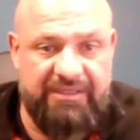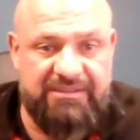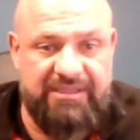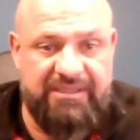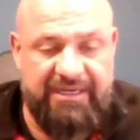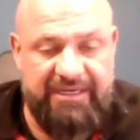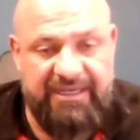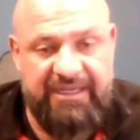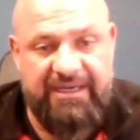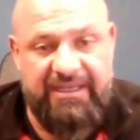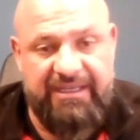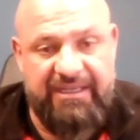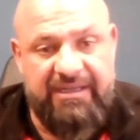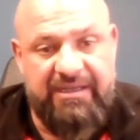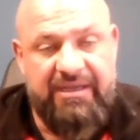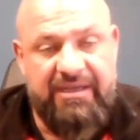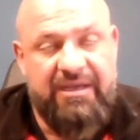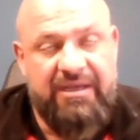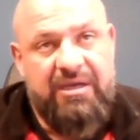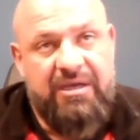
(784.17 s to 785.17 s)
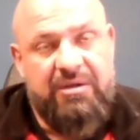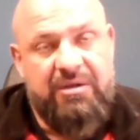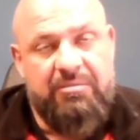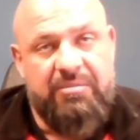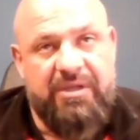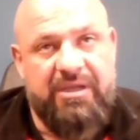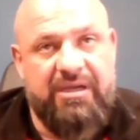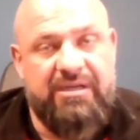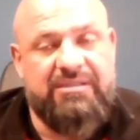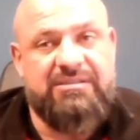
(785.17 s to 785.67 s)
things they needed.
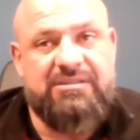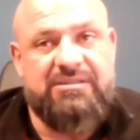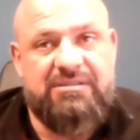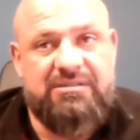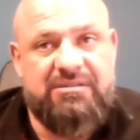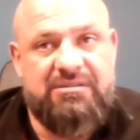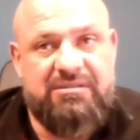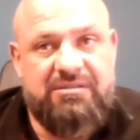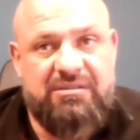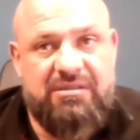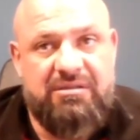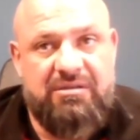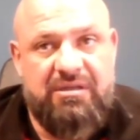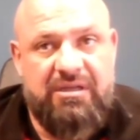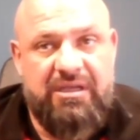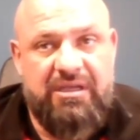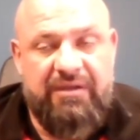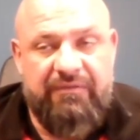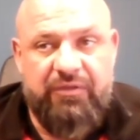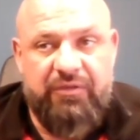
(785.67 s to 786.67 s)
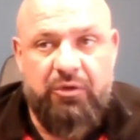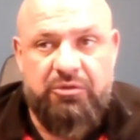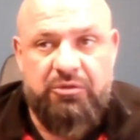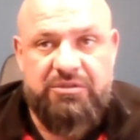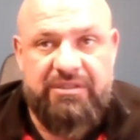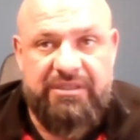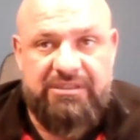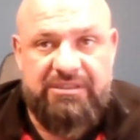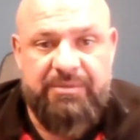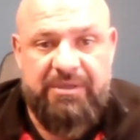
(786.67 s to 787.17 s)
Because if
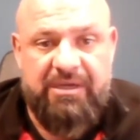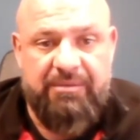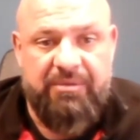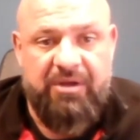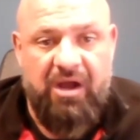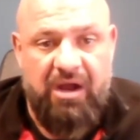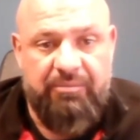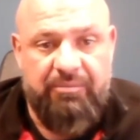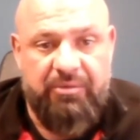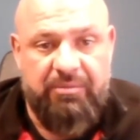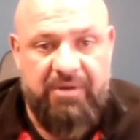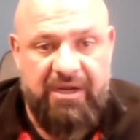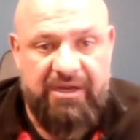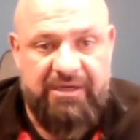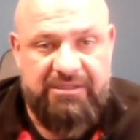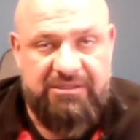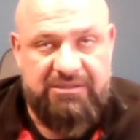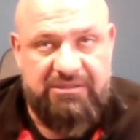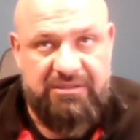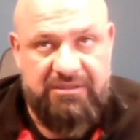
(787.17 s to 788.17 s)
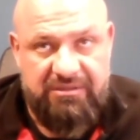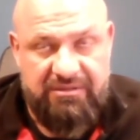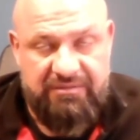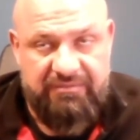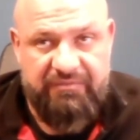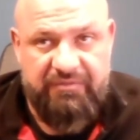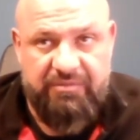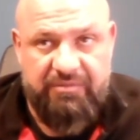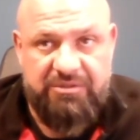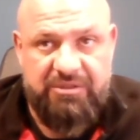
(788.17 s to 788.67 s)
those things become compromised
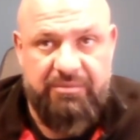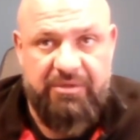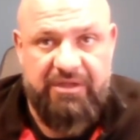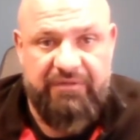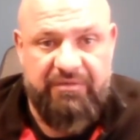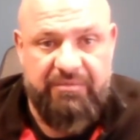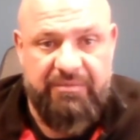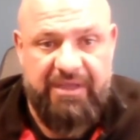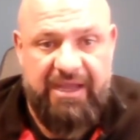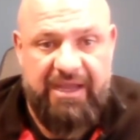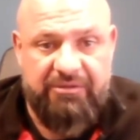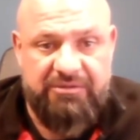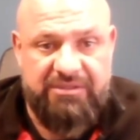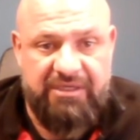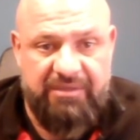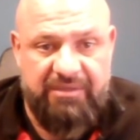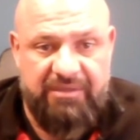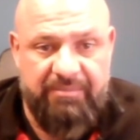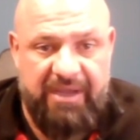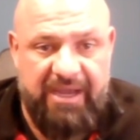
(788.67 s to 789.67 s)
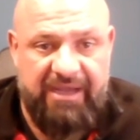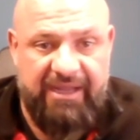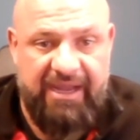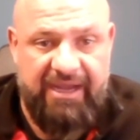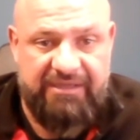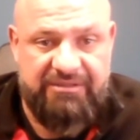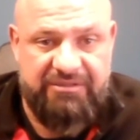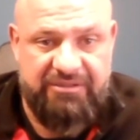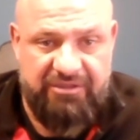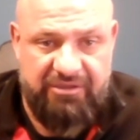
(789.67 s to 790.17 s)
from somebody from the outside, a bad
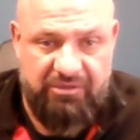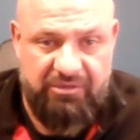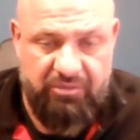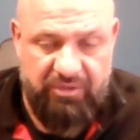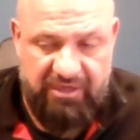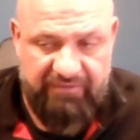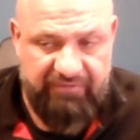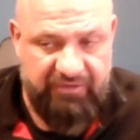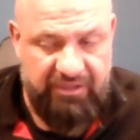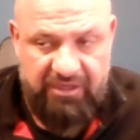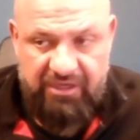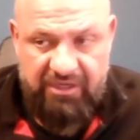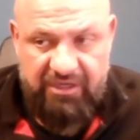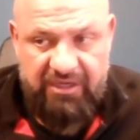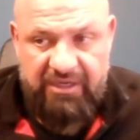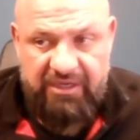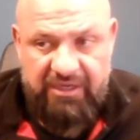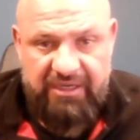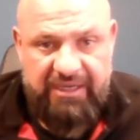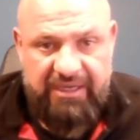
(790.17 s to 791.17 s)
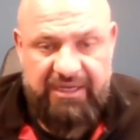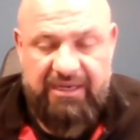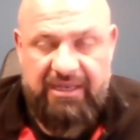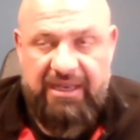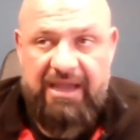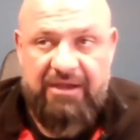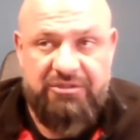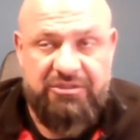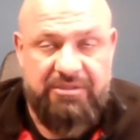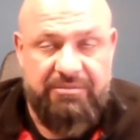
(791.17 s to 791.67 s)
actor or whatever, it
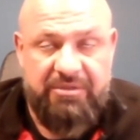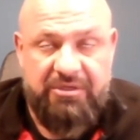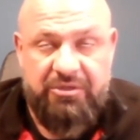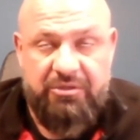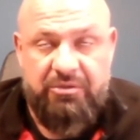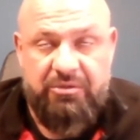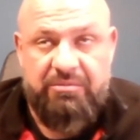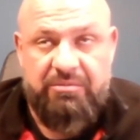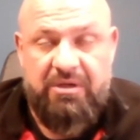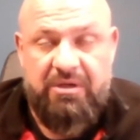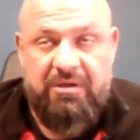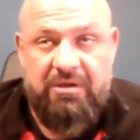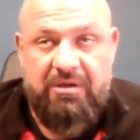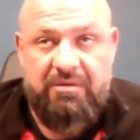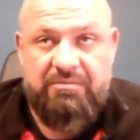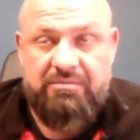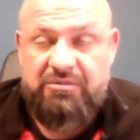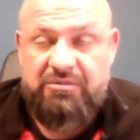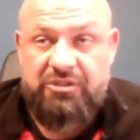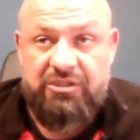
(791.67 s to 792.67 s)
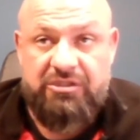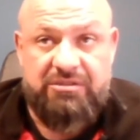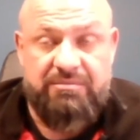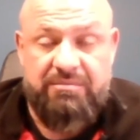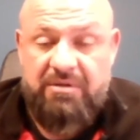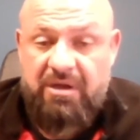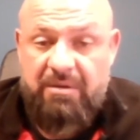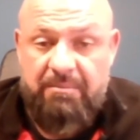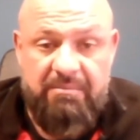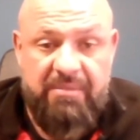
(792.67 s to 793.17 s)
allows them to do just
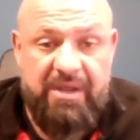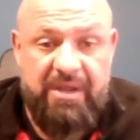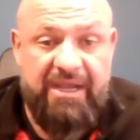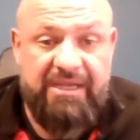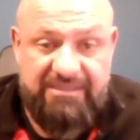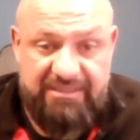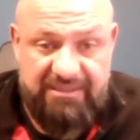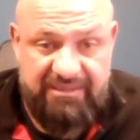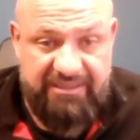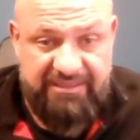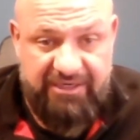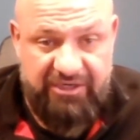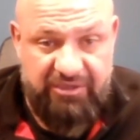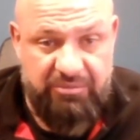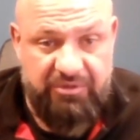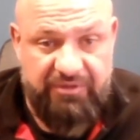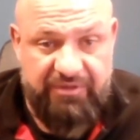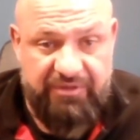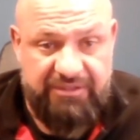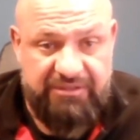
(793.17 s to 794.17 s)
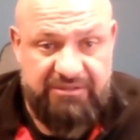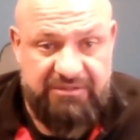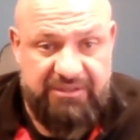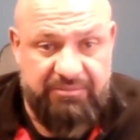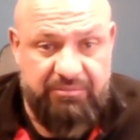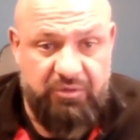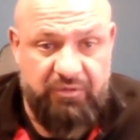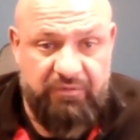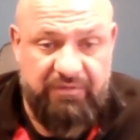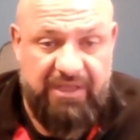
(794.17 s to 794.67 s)
amazingly terrible things
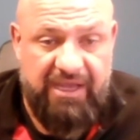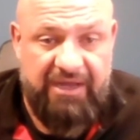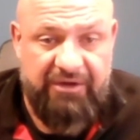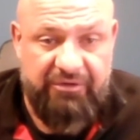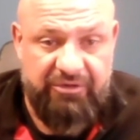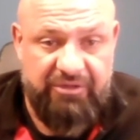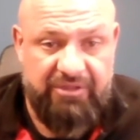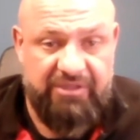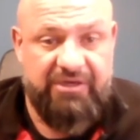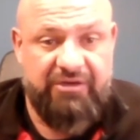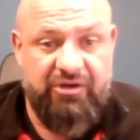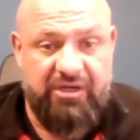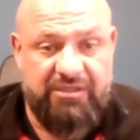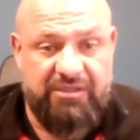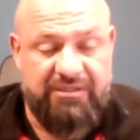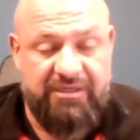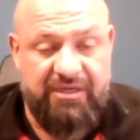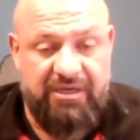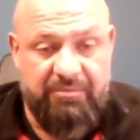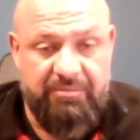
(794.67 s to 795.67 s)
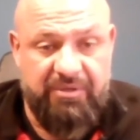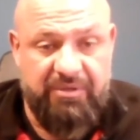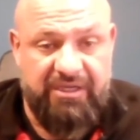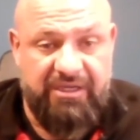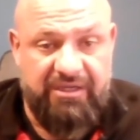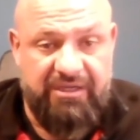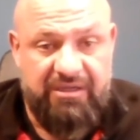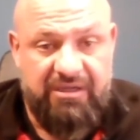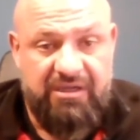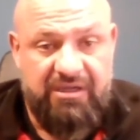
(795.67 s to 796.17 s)
and move laterally across the
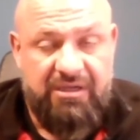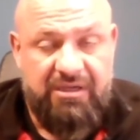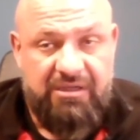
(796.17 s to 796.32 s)
company.